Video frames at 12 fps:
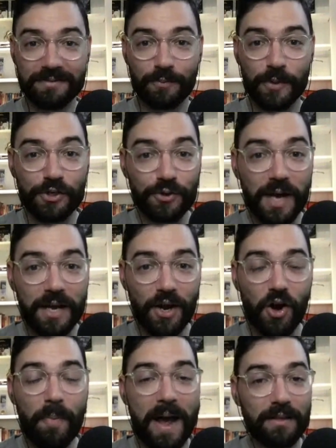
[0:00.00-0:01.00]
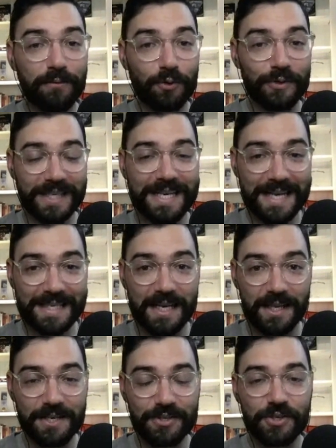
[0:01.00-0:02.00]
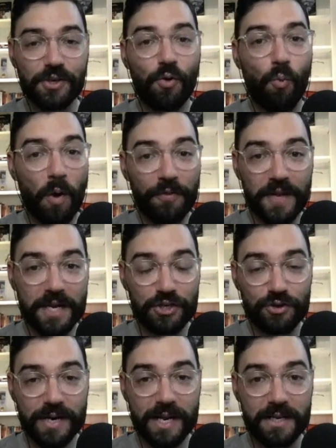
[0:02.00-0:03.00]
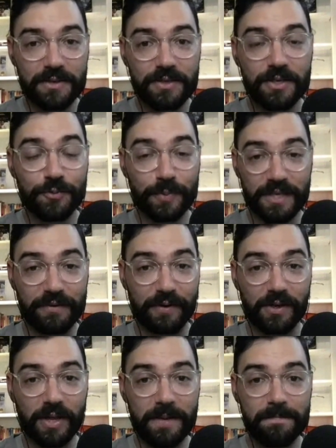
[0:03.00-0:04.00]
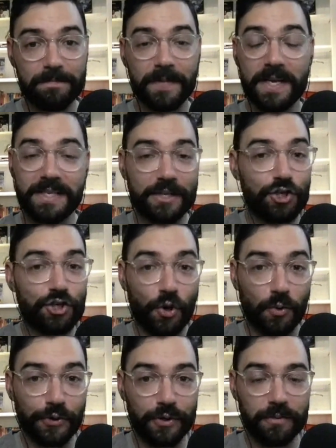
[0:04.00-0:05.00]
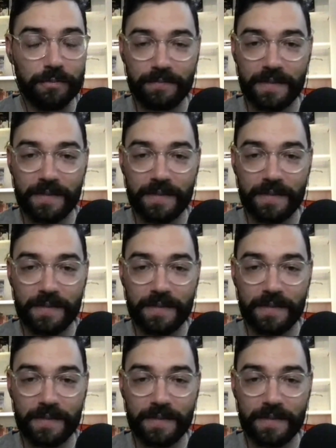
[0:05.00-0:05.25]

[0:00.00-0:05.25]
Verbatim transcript: We do not know. Matt LaFleur did not tell us what the injury is specifically. He said shoulder.